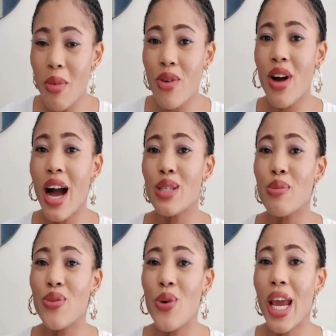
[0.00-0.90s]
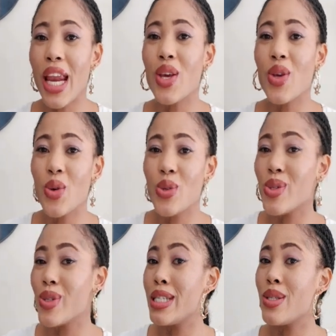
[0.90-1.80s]
some of us, before getting
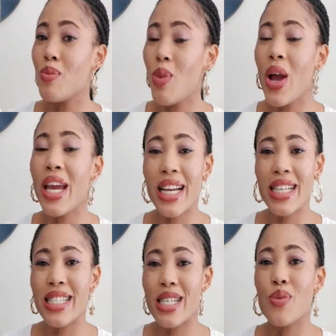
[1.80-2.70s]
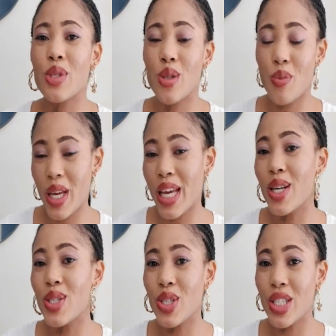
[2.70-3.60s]
used to the small English that we're
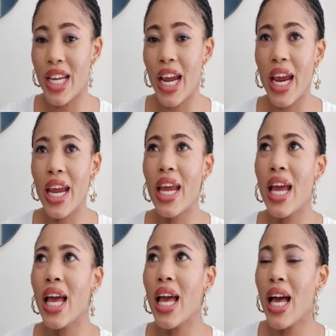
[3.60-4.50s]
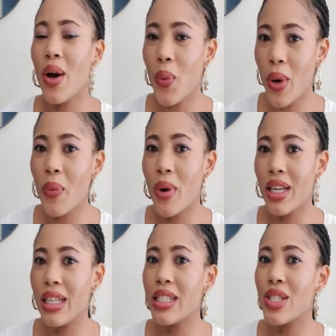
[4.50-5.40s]
speaking today, we
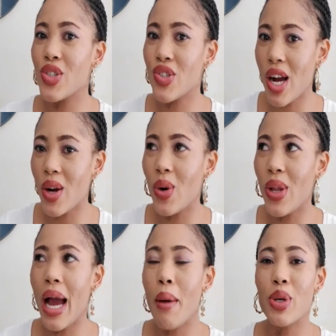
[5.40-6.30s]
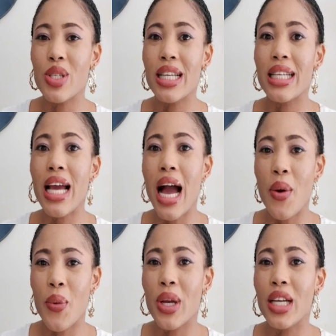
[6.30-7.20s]
really struggle. Like personally,
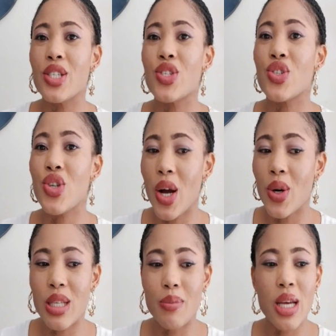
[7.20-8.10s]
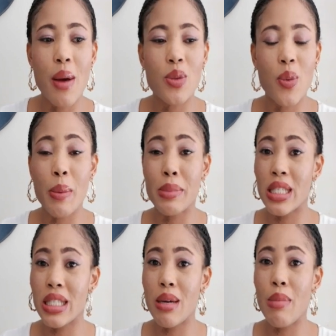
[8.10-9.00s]
I really struggle sometimes. When
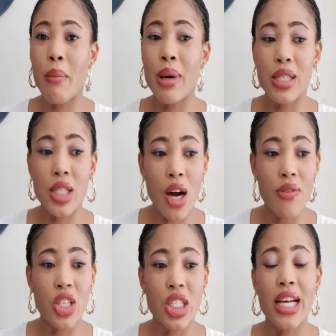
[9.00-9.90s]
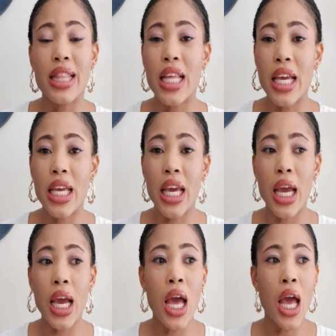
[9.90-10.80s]
I'm sitting by myself, I start
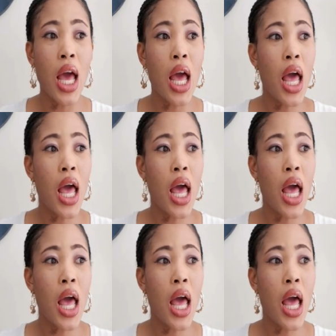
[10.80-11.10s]
thinking